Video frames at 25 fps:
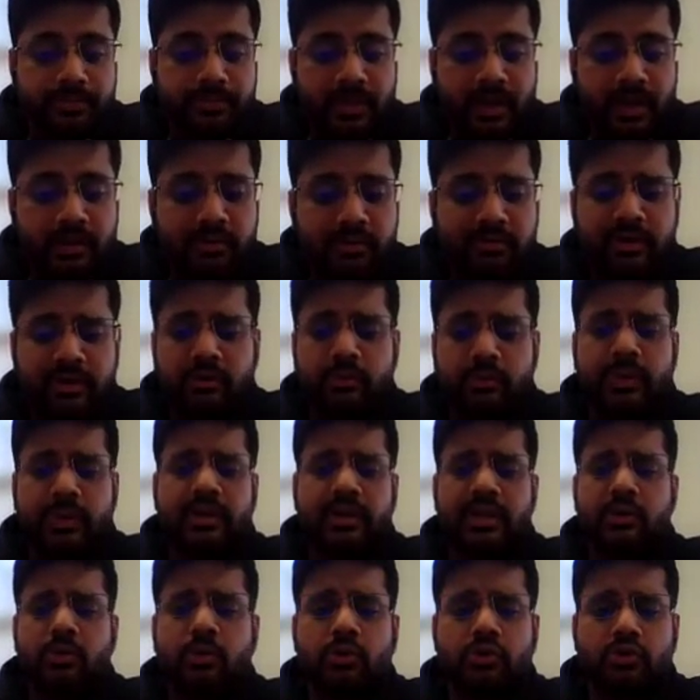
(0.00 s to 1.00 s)
I will
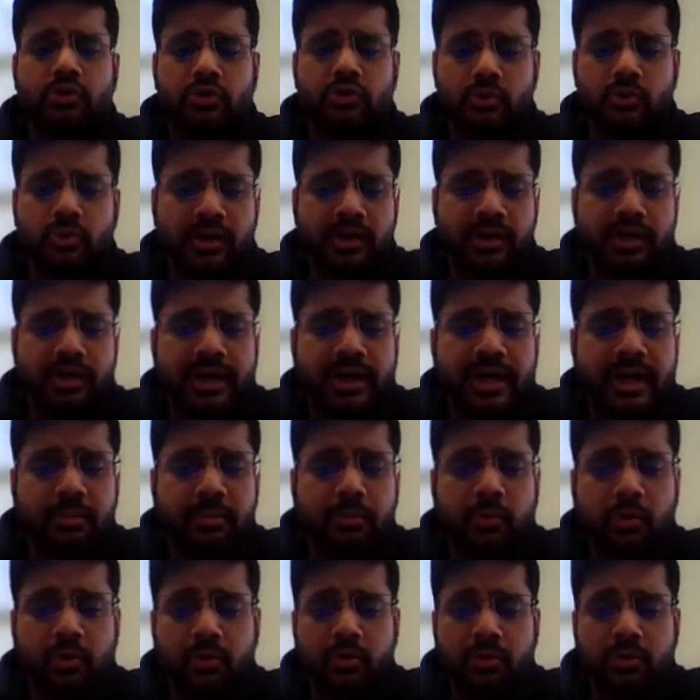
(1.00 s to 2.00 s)
quickly go through a
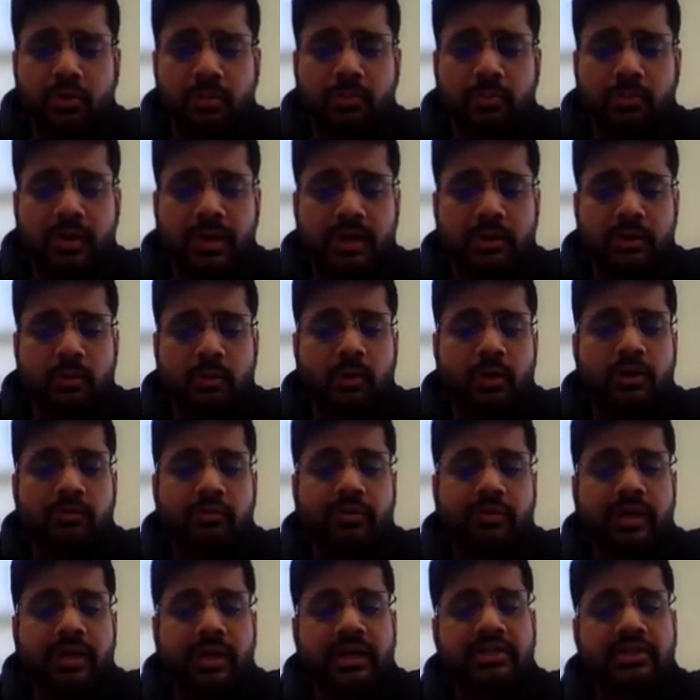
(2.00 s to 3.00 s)
demo, but what
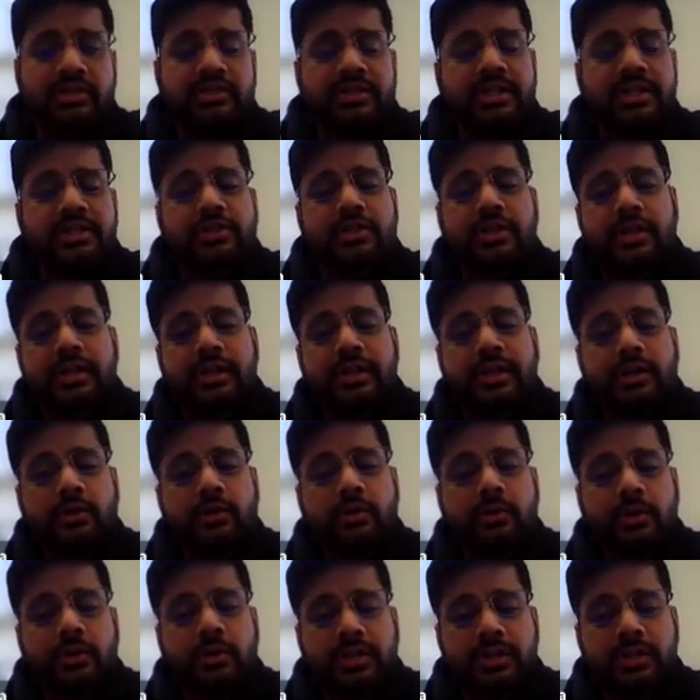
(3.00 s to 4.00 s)
we essentially
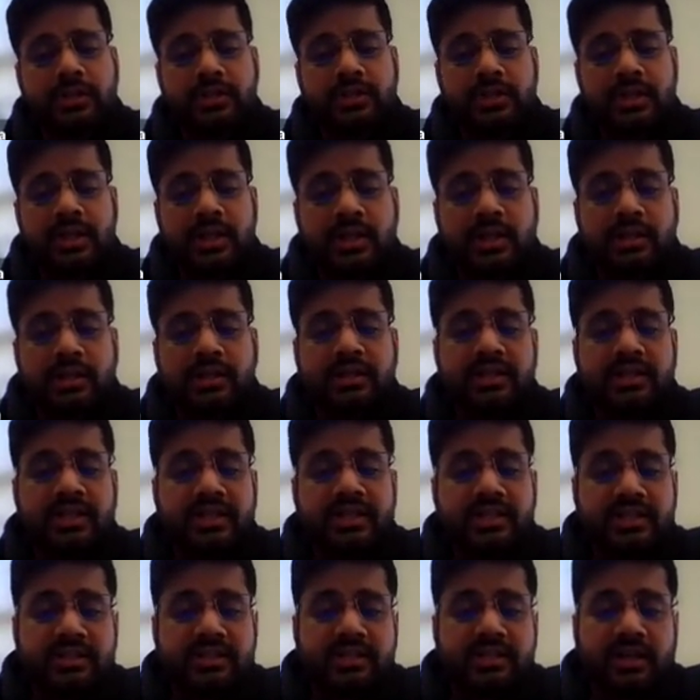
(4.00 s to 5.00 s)
do is
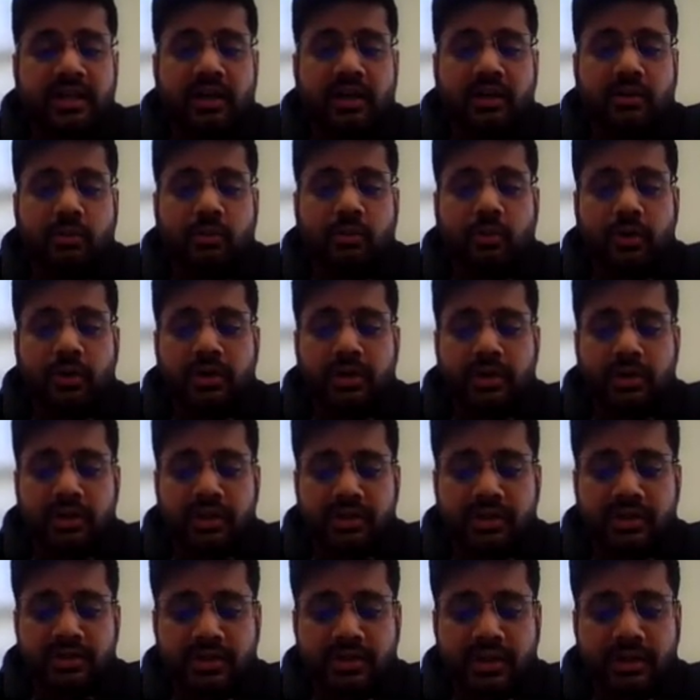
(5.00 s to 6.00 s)
these are what
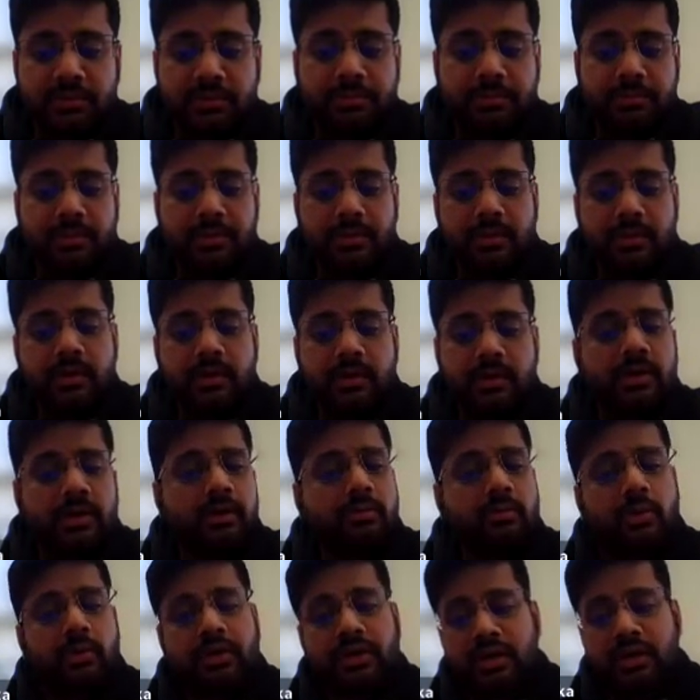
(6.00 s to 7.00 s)

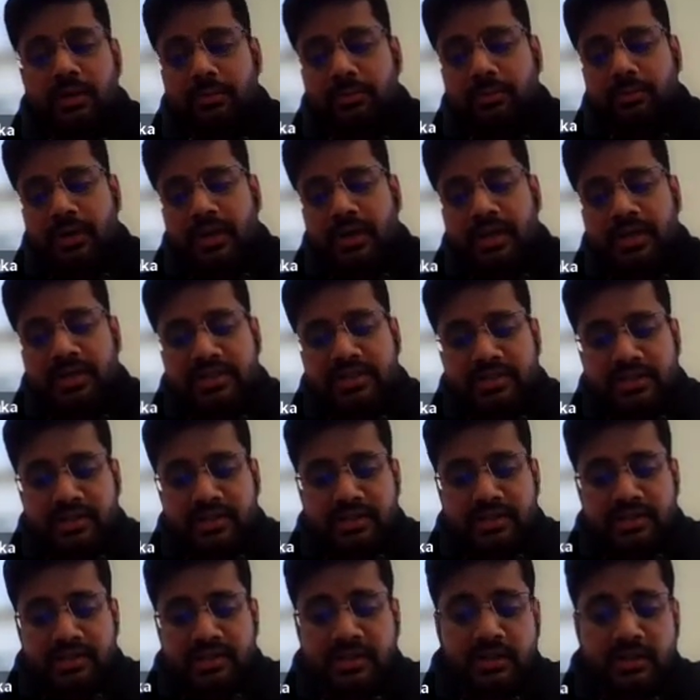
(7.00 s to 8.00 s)

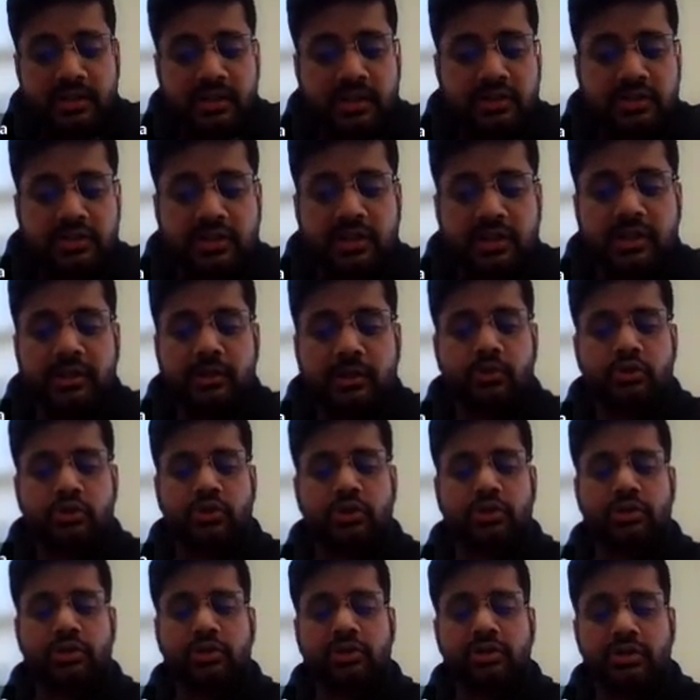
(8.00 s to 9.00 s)
comprises a
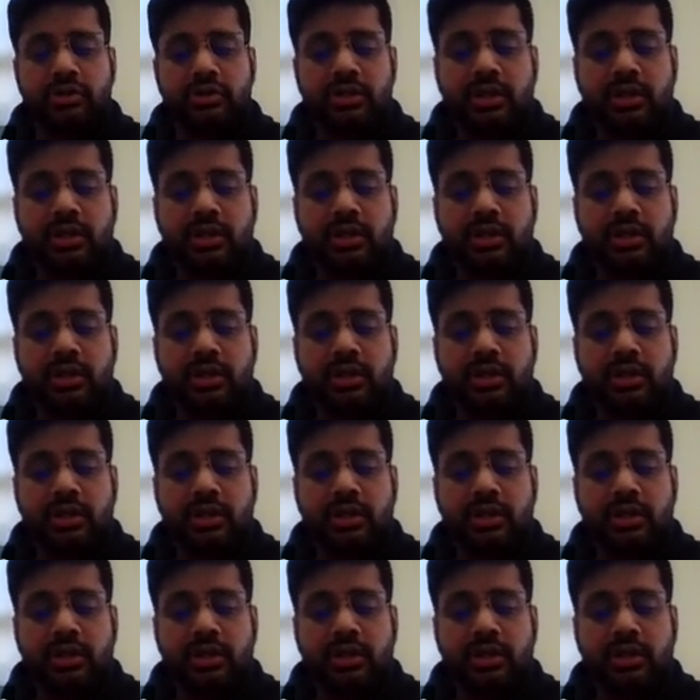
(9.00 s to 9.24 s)
solution